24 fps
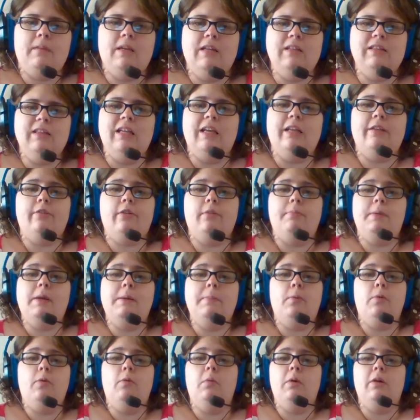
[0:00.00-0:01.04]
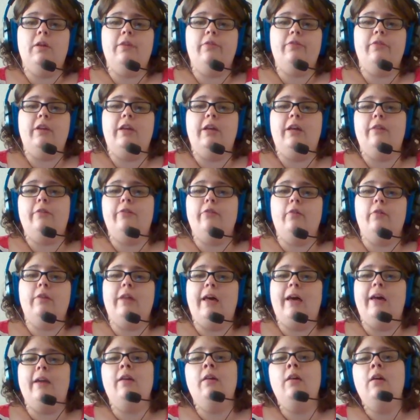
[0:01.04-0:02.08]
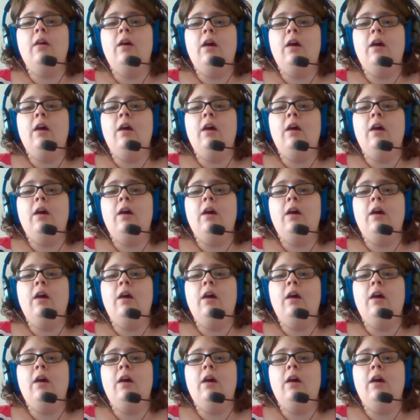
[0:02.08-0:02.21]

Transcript: list of people who want to see it so that